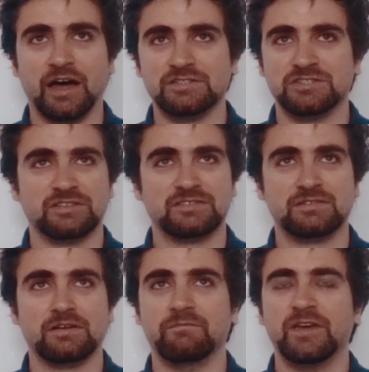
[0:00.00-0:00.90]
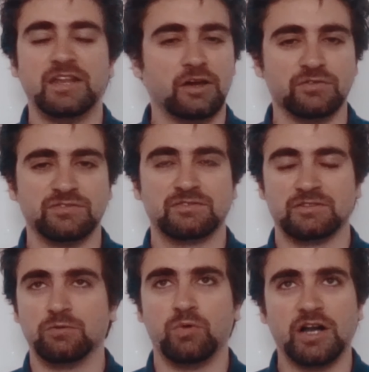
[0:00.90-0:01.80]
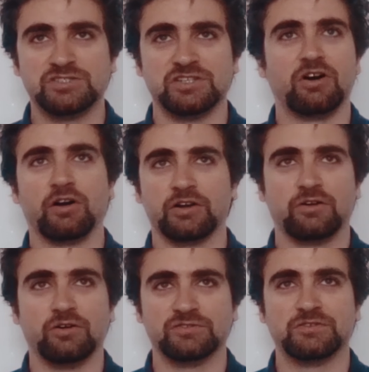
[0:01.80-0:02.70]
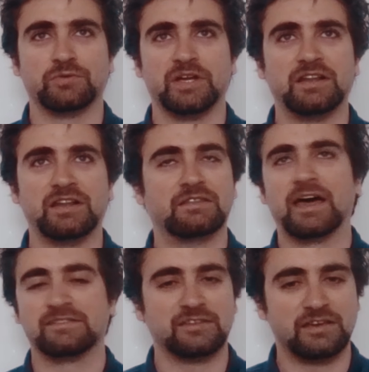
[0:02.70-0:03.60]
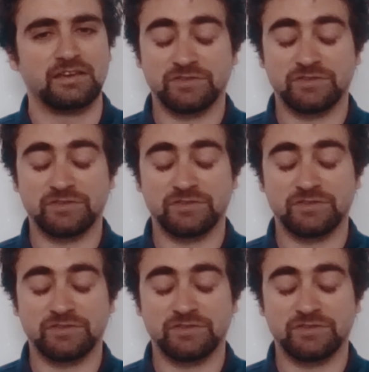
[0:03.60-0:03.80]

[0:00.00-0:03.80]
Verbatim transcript: not just videos you watch and articles you read and that's it.